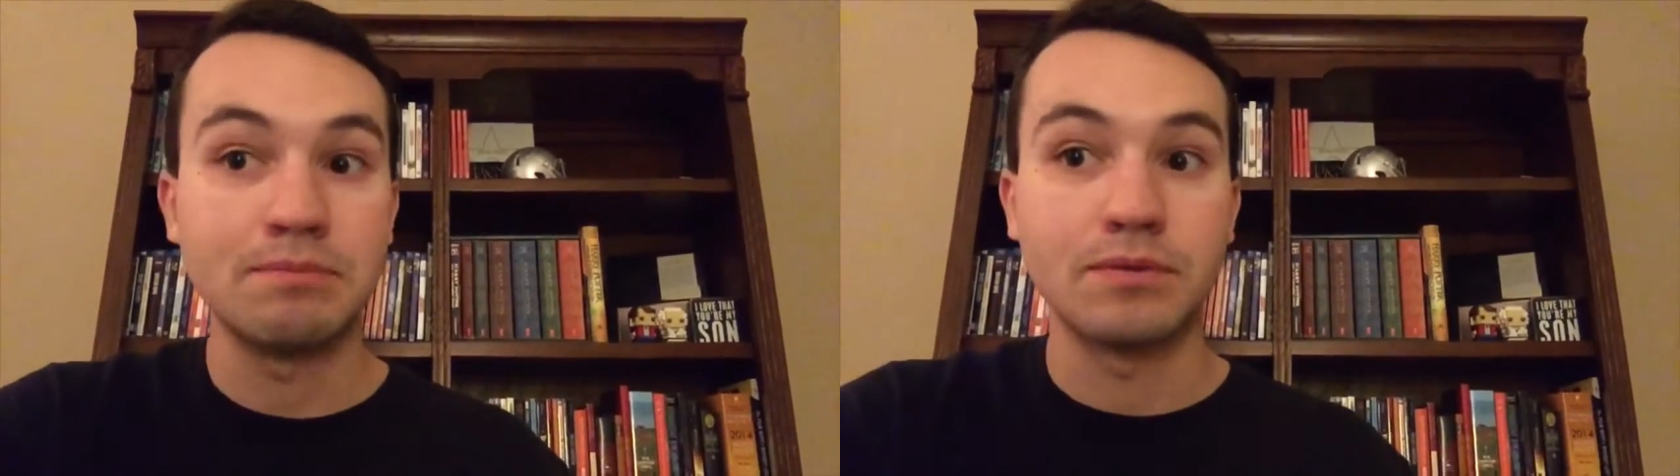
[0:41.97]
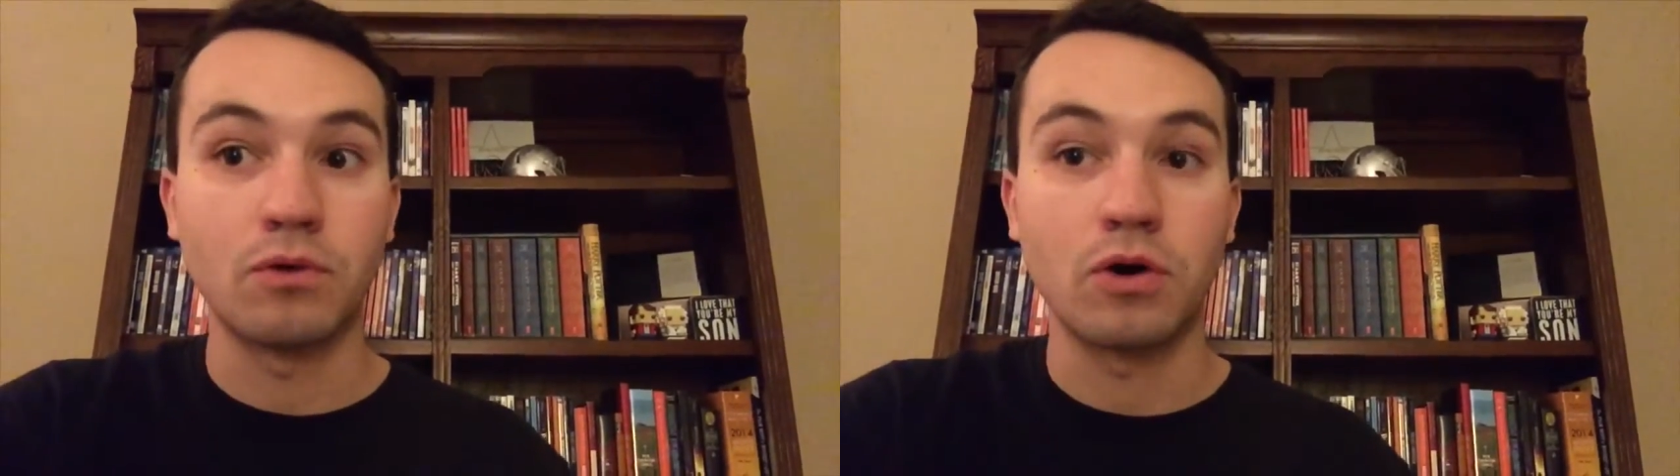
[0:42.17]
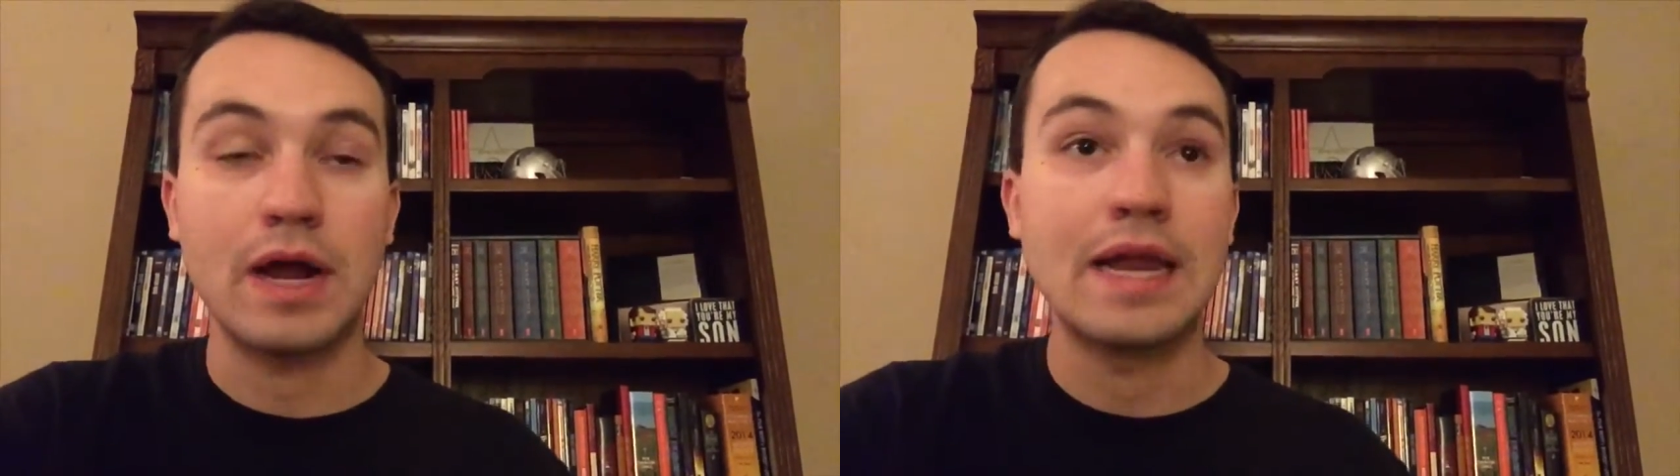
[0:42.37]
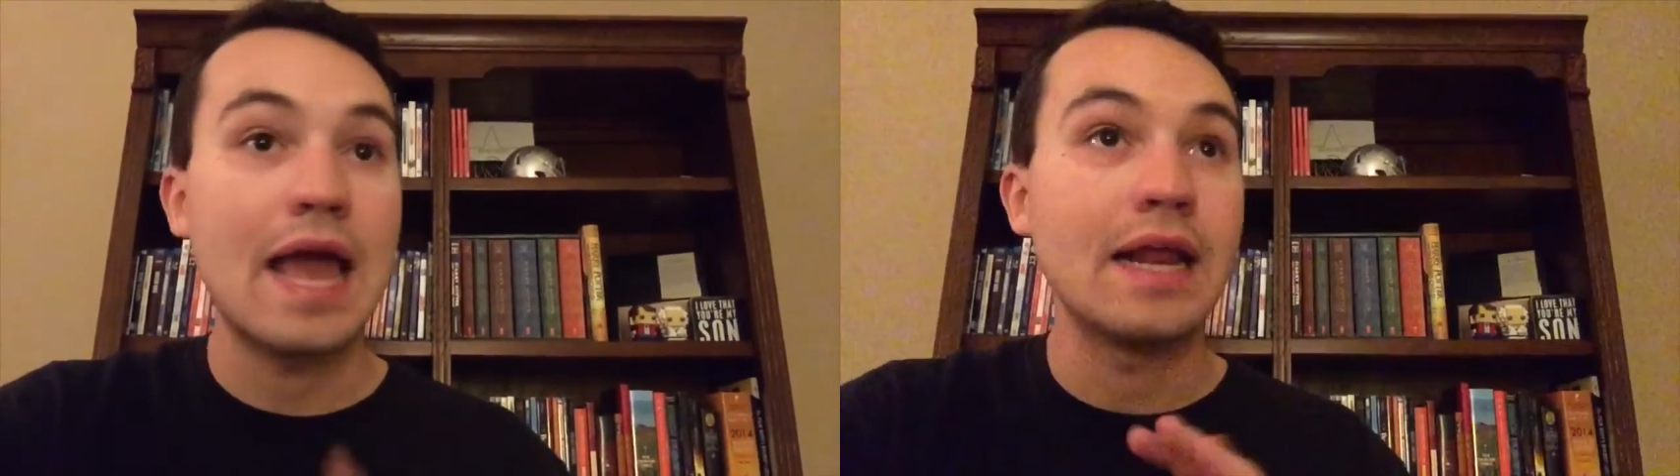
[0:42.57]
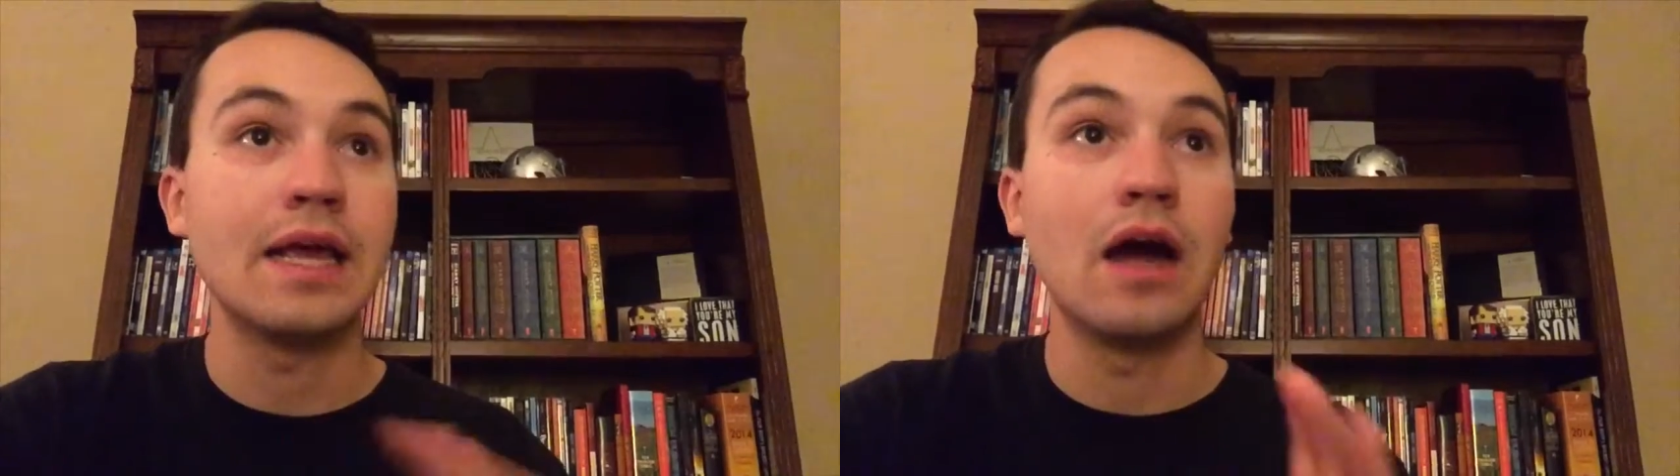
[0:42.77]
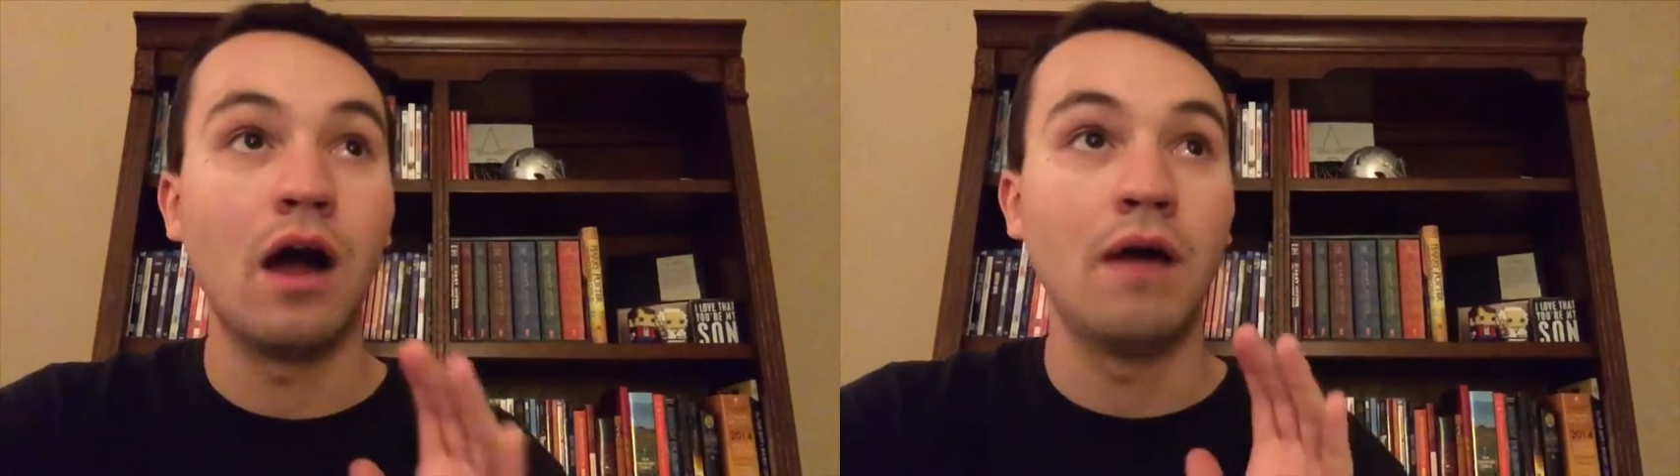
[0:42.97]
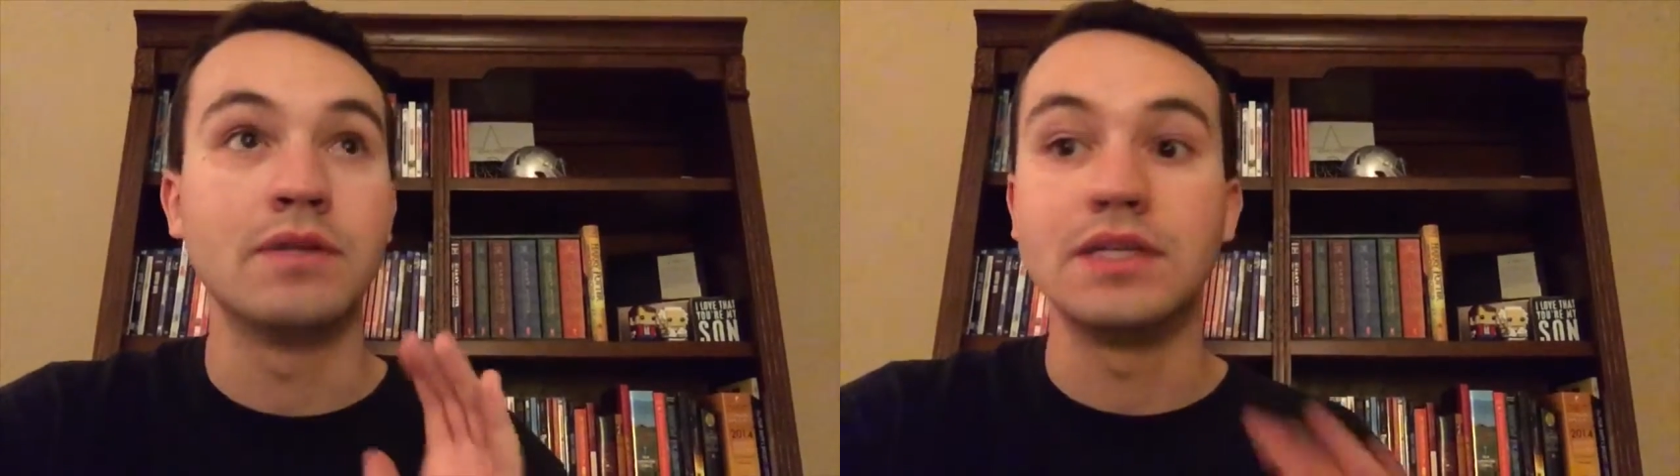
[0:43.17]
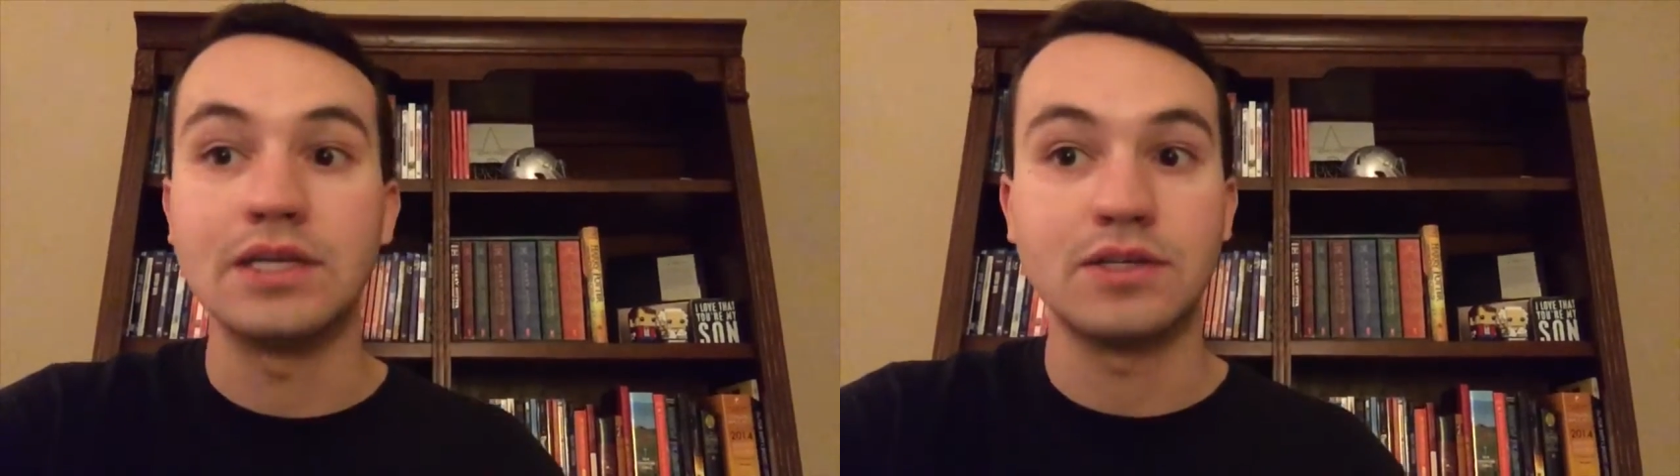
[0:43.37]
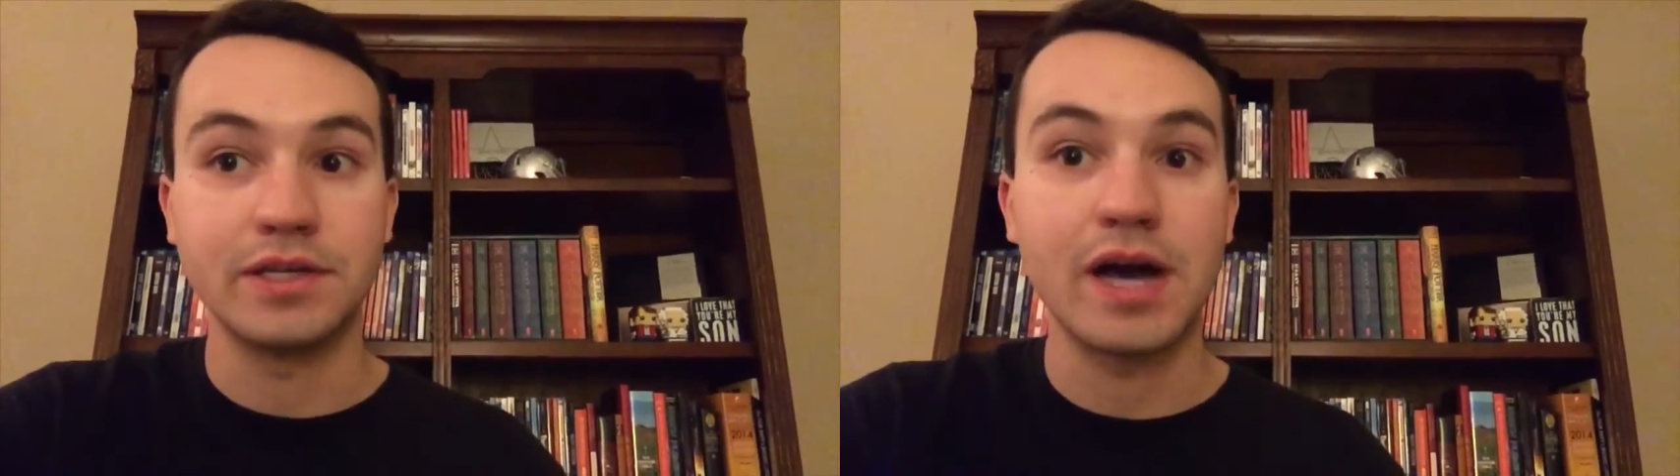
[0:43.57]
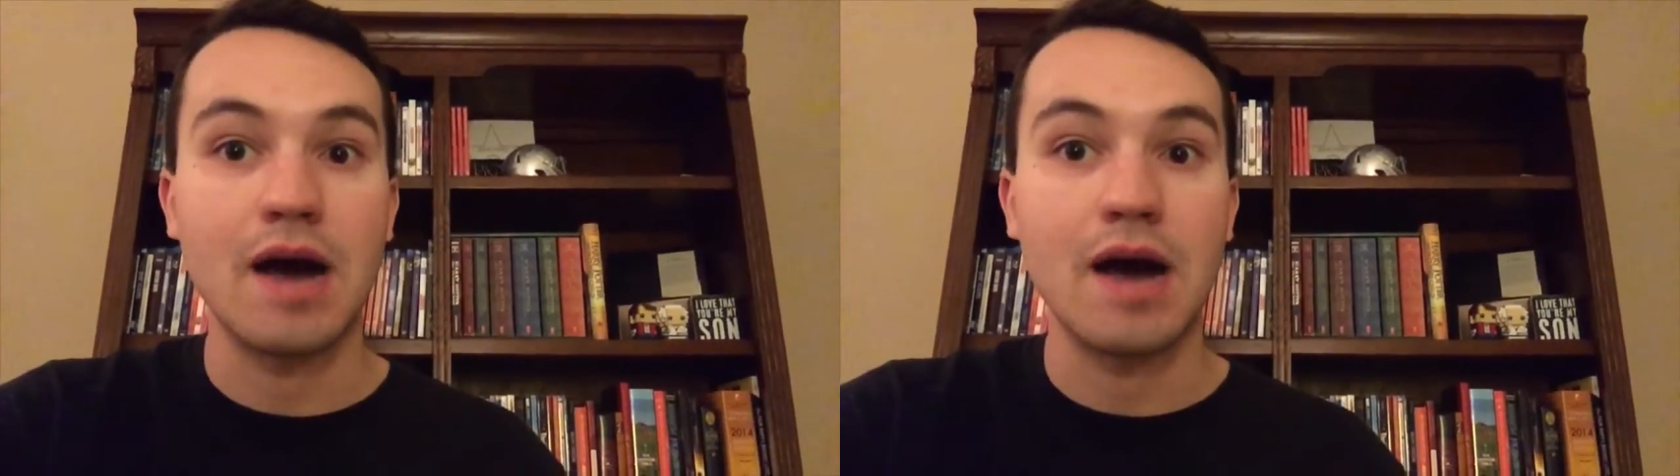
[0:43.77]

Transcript: before in any of the DC